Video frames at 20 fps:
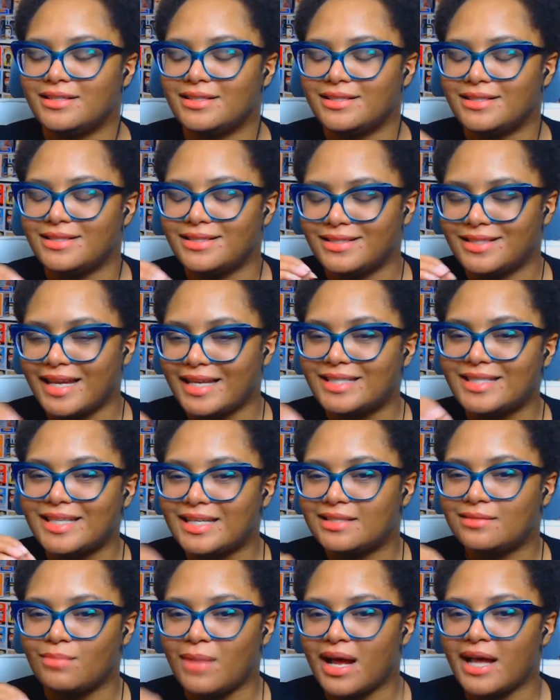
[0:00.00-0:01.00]
sets
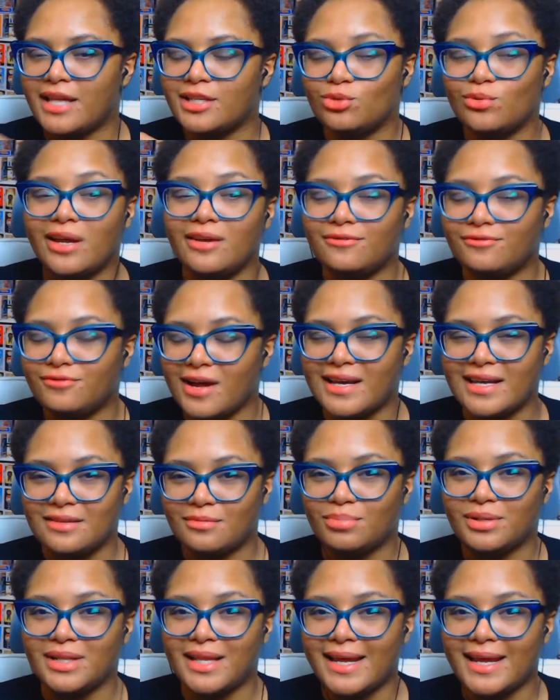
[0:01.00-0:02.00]
his mind to a fucking
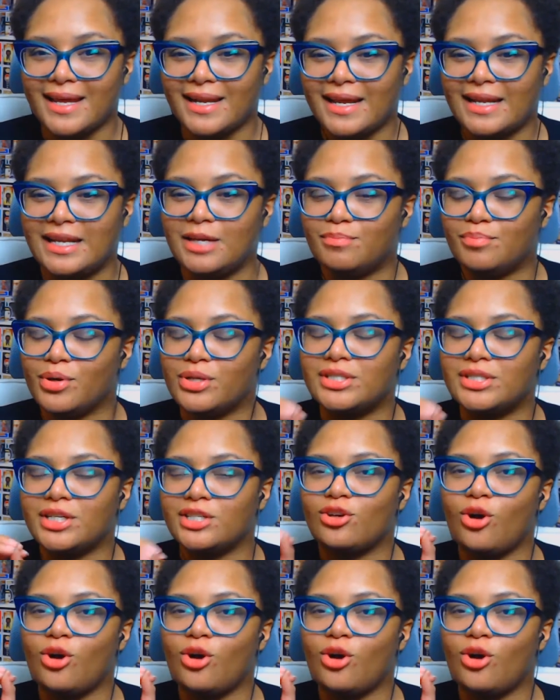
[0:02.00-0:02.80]
plan and he puts his